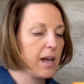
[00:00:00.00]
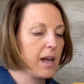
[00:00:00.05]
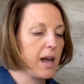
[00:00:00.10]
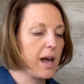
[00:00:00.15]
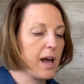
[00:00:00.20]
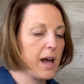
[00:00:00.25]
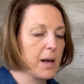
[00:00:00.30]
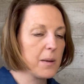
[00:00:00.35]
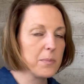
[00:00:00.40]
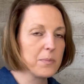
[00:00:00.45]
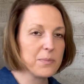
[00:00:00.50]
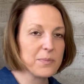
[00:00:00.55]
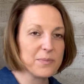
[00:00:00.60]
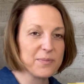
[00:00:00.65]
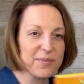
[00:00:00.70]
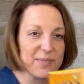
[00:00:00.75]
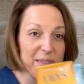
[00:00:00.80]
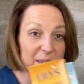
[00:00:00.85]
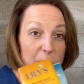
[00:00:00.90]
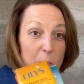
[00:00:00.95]

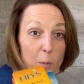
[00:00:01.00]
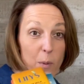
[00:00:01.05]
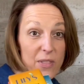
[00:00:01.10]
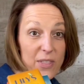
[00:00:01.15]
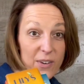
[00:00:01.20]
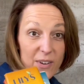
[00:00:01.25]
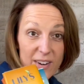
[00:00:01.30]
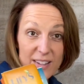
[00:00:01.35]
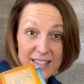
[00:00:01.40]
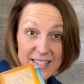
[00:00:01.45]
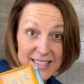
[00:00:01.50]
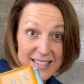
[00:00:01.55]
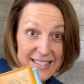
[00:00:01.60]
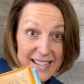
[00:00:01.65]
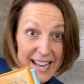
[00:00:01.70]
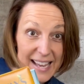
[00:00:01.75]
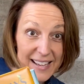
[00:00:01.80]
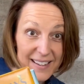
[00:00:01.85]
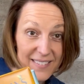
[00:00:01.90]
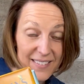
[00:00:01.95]
When they're on
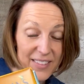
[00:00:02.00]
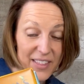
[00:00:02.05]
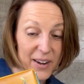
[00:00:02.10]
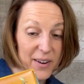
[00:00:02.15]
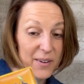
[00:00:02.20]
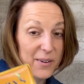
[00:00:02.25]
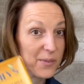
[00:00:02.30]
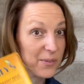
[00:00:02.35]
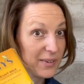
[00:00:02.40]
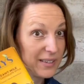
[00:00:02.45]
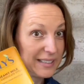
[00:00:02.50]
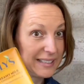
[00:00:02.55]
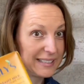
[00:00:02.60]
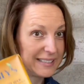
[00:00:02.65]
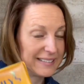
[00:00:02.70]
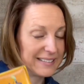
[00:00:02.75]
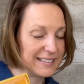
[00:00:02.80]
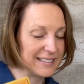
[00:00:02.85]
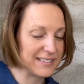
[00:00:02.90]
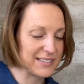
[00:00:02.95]
sale, they're a really
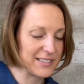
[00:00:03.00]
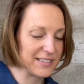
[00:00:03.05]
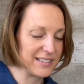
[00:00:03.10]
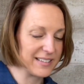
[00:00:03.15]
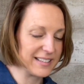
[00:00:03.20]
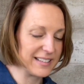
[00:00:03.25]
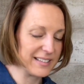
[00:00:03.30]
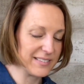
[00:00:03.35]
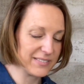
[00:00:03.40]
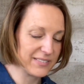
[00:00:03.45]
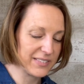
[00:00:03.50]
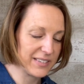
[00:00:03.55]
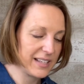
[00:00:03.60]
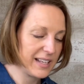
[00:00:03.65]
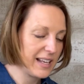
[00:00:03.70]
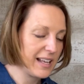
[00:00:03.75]
good alternative.